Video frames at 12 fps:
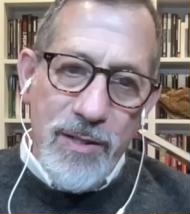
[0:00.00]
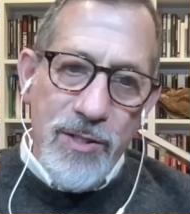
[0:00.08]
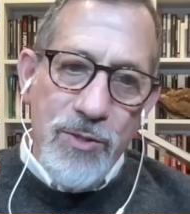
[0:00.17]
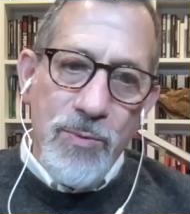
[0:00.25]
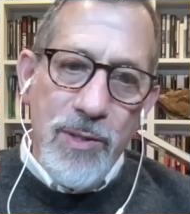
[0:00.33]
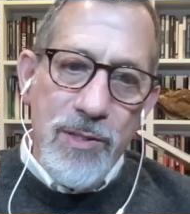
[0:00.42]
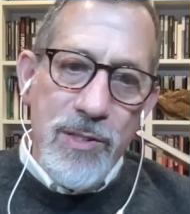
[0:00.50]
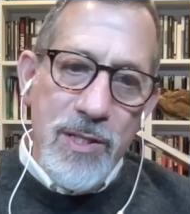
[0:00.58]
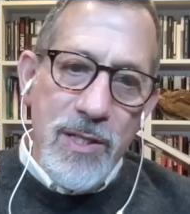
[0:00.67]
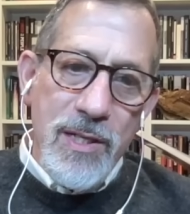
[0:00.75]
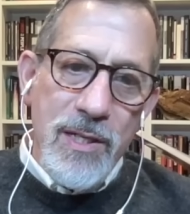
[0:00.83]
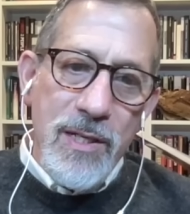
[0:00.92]
And this was
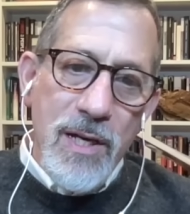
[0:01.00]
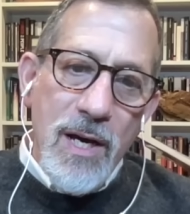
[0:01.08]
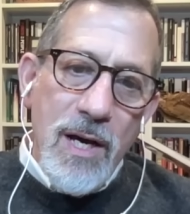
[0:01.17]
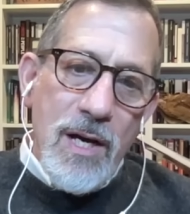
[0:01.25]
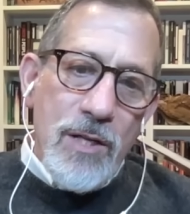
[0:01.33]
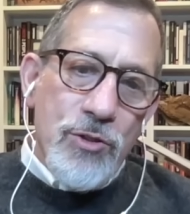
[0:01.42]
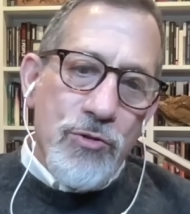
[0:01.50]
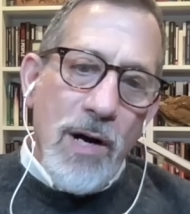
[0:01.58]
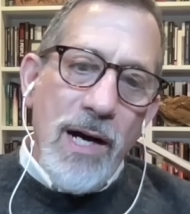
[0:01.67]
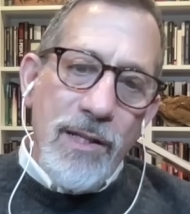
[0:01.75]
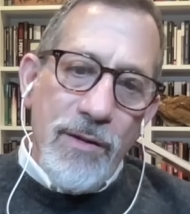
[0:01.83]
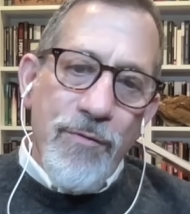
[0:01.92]
the
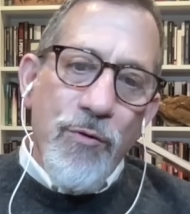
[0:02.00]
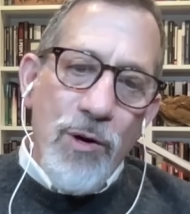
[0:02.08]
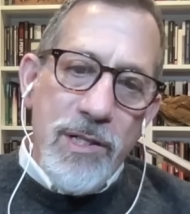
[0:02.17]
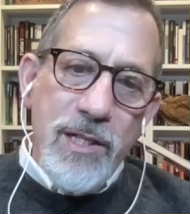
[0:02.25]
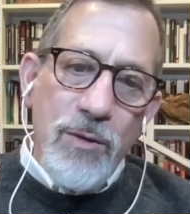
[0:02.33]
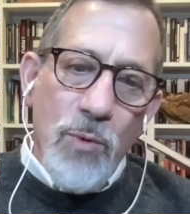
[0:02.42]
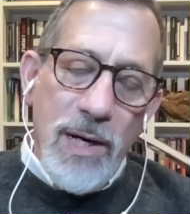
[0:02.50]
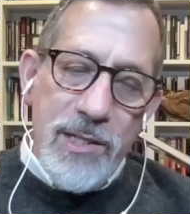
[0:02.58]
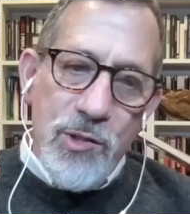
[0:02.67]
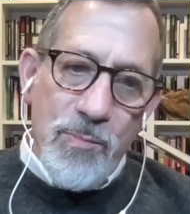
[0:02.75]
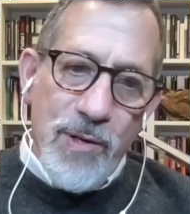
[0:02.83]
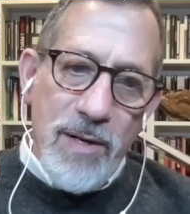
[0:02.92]
trial of 14 white
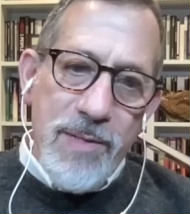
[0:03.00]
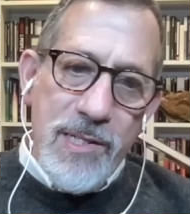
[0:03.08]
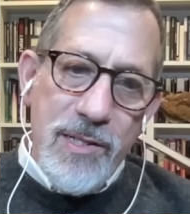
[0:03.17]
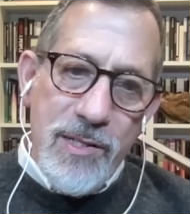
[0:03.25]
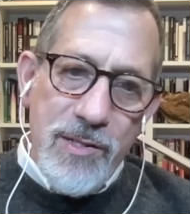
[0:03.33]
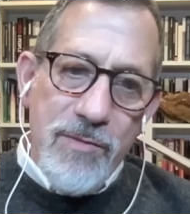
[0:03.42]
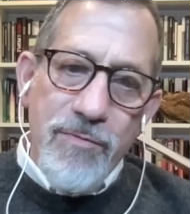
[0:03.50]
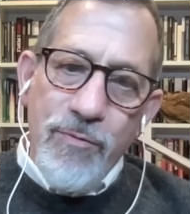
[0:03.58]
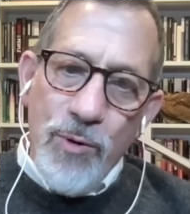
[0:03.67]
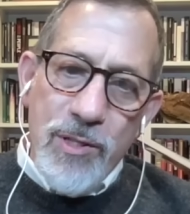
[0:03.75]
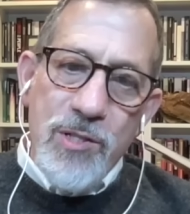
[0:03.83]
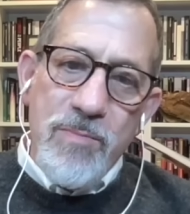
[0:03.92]
supremacists in
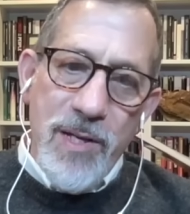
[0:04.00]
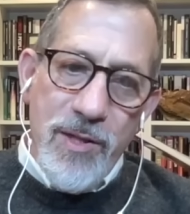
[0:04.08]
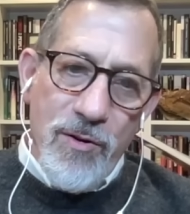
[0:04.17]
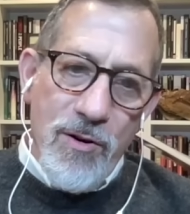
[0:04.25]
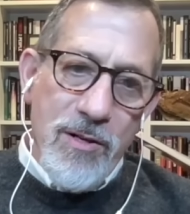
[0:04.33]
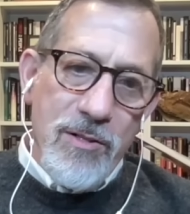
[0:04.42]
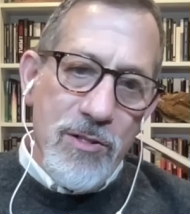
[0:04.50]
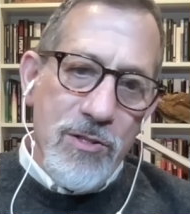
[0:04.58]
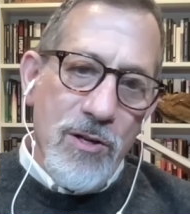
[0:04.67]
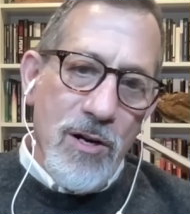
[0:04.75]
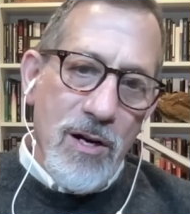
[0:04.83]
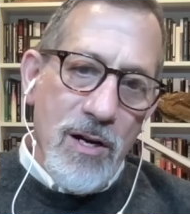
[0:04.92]
Fort Smith,
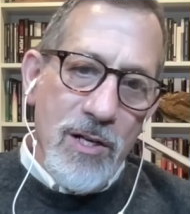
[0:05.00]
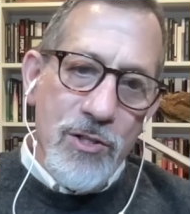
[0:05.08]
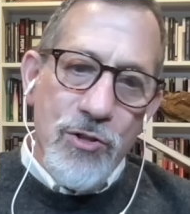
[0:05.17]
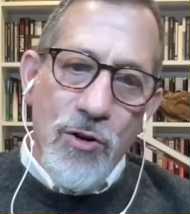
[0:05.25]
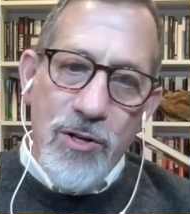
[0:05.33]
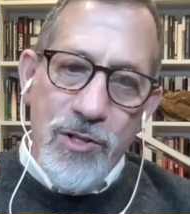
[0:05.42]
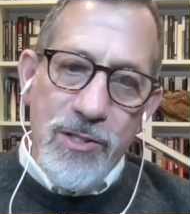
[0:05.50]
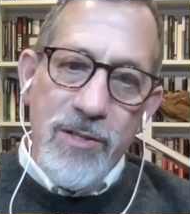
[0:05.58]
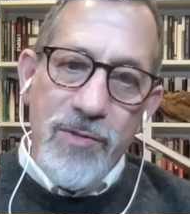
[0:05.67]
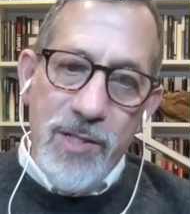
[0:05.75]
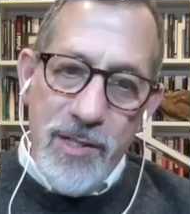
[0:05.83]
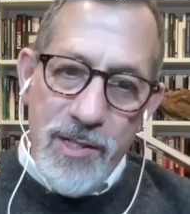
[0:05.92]
Arkansas, on charges
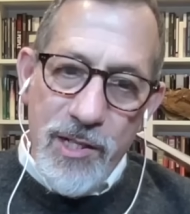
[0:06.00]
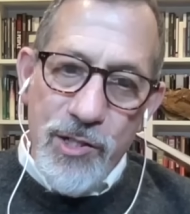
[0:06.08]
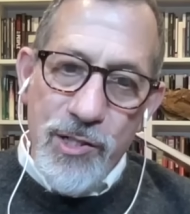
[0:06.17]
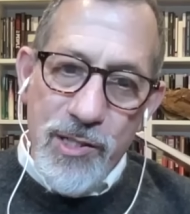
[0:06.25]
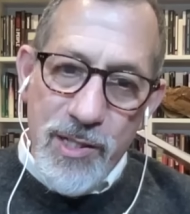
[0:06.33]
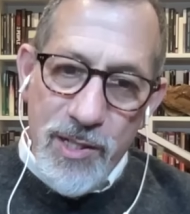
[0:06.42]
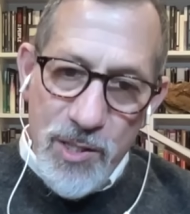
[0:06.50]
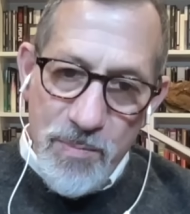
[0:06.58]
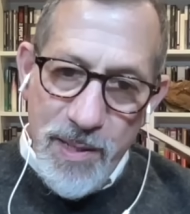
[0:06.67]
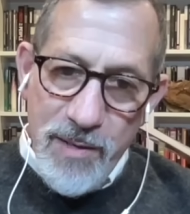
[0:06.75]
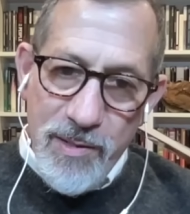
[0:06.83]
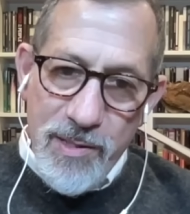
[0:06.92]
of seditious
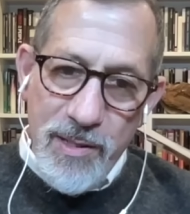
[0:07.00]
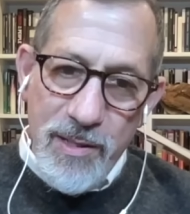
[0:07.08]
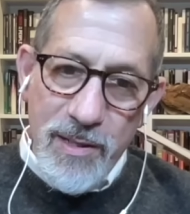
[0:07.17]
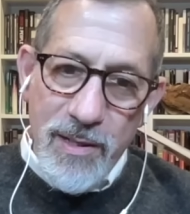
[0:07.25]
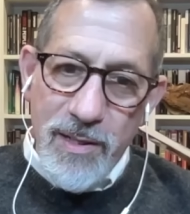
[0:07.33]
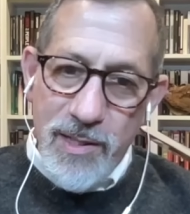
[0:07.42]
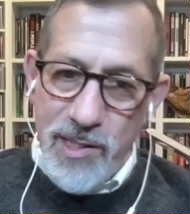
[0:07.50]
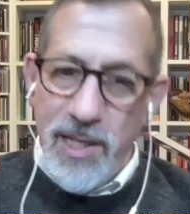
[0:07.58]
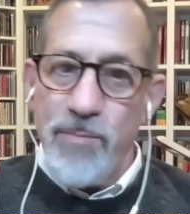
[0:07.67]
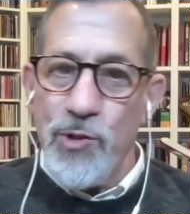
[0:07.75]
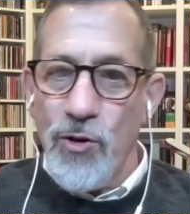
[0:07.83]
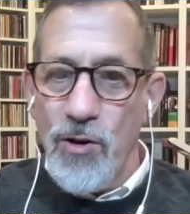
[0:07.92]
conspiracy, the
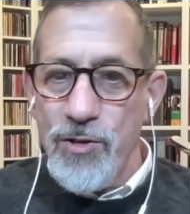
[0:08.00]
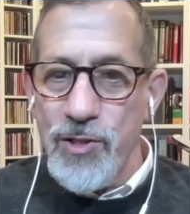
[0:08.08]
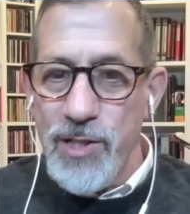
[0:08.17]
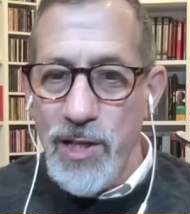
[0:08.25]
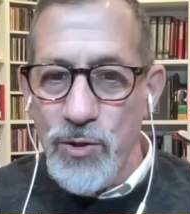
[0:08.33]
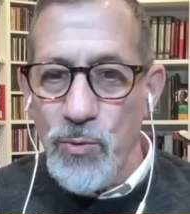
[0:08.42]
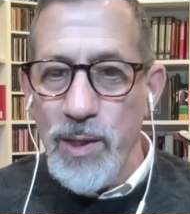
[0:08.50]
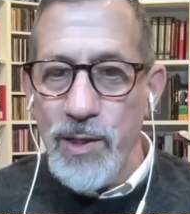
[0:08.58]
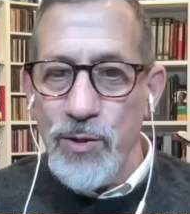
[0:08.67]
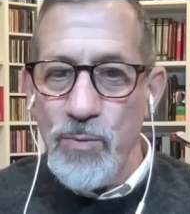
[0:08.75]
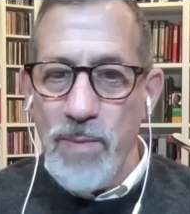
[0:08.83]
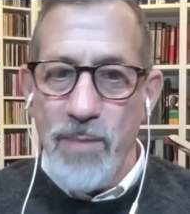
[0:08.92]
same charges that
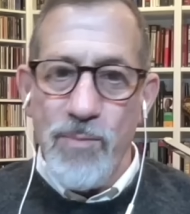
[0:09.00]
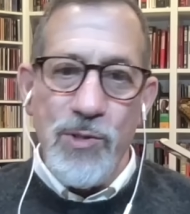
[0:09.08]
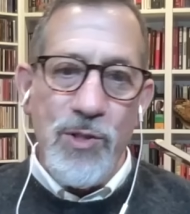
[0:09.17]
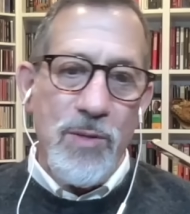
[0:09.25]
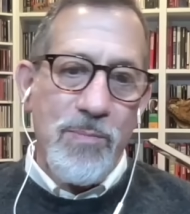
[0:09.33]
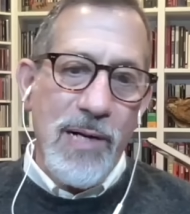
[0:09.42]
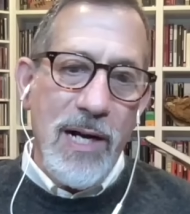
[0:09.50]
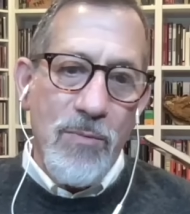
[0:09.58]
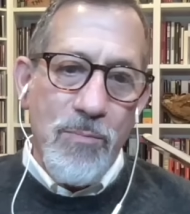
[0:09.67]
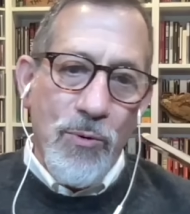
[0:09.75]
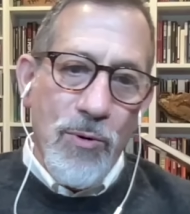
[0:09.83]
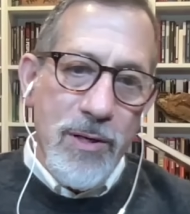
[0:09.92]
22 members of the
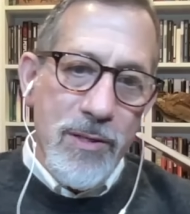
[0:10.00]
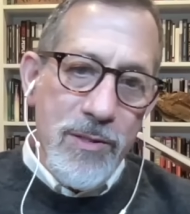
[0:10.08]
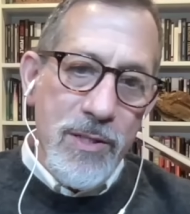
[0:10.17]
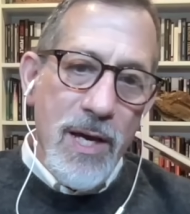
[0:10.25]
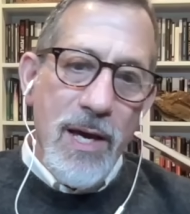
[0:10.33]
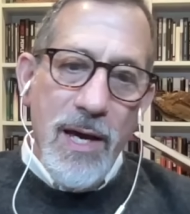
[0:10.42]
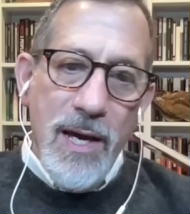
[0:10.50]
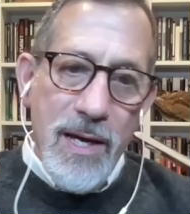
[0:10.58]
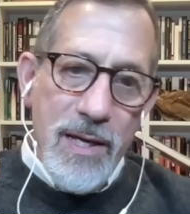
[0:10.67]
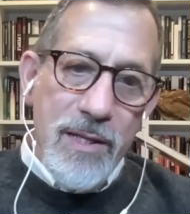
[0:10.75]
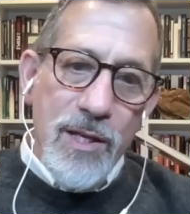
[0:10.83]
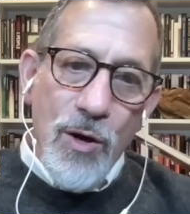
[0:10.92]
Proud Boys
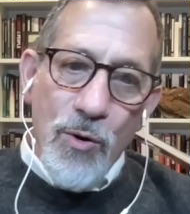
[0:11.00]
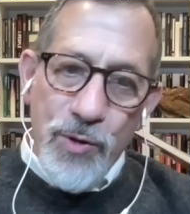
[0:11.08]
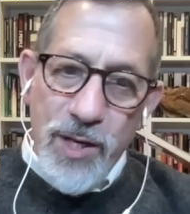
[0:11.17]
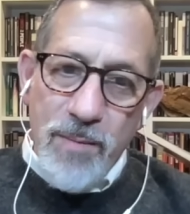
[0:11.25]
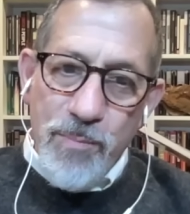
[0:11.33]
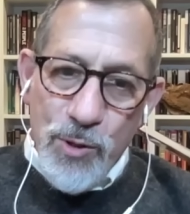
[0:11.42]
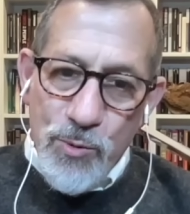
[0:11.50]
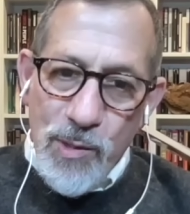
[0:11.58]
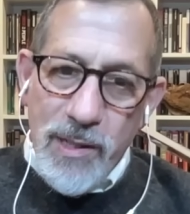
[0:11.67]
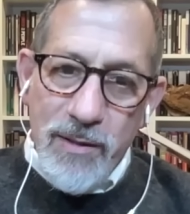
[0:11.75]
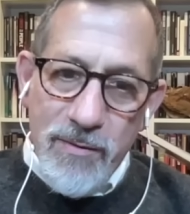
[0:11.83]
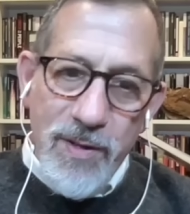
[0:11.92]
and the Oath Keepers
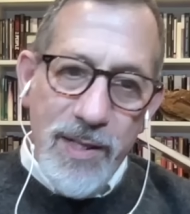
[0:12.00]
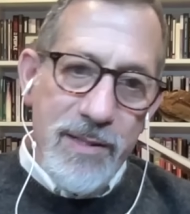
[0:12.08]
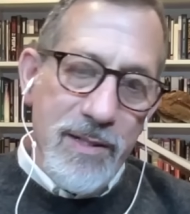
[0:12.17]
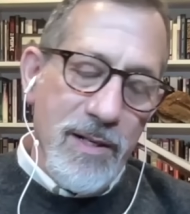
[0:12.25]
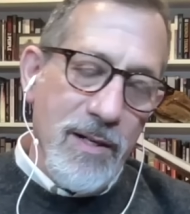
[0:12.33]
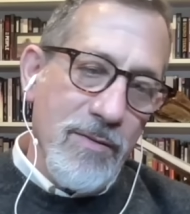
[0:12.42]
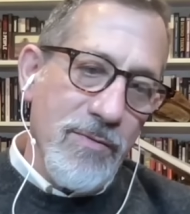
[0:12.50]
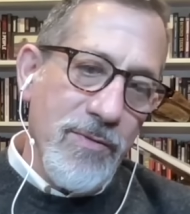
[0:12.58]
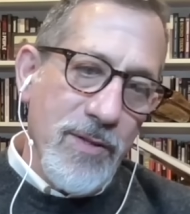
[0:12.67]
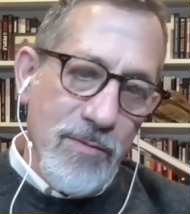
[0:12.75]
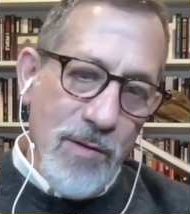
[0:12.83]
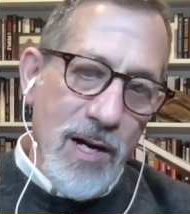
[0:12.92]
were convicted of,
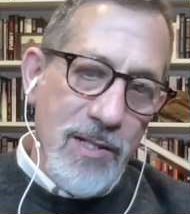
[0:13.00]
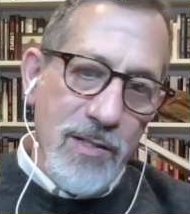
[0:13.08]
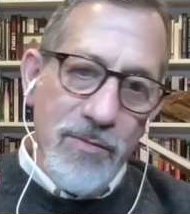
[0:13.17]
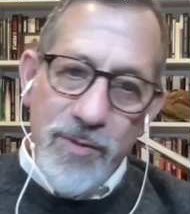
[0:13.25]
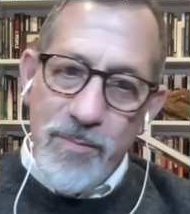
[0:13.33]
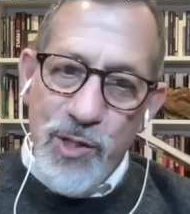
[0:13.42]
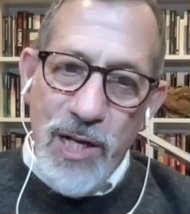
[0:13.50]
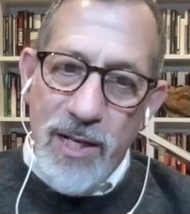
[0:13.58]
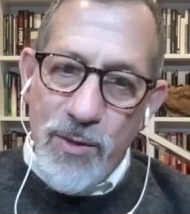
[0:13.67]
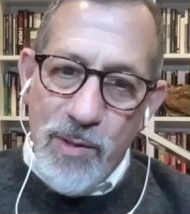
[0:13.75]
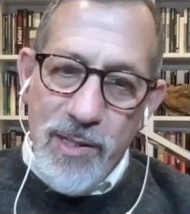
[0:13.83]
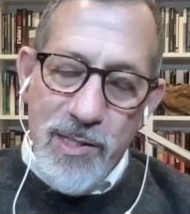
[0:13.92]
rising from
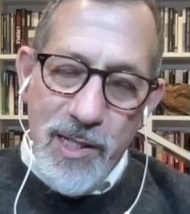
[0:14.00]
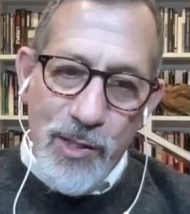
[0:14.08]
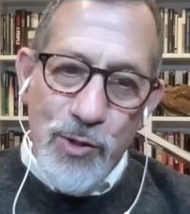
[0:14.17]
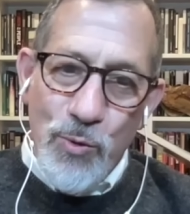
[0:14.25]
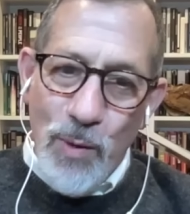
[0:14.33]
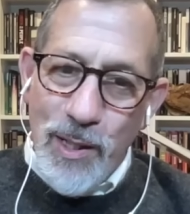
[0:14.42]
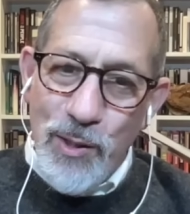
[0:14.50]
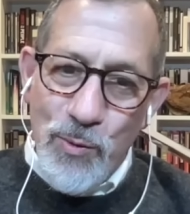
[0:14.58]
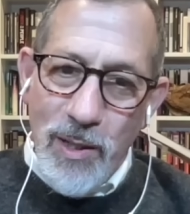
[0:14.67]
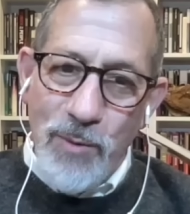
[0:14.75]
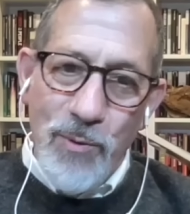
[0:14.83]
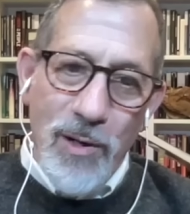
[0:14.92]
January 6,
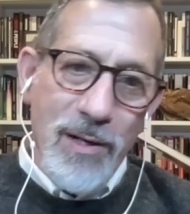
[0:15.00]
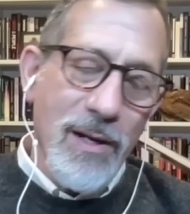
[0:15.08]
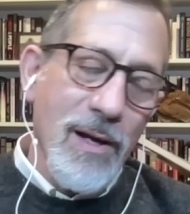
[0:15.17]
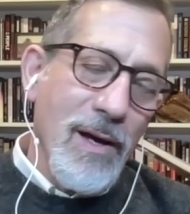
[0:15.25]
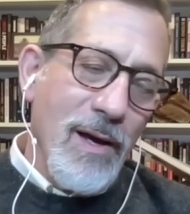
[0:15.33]
2021.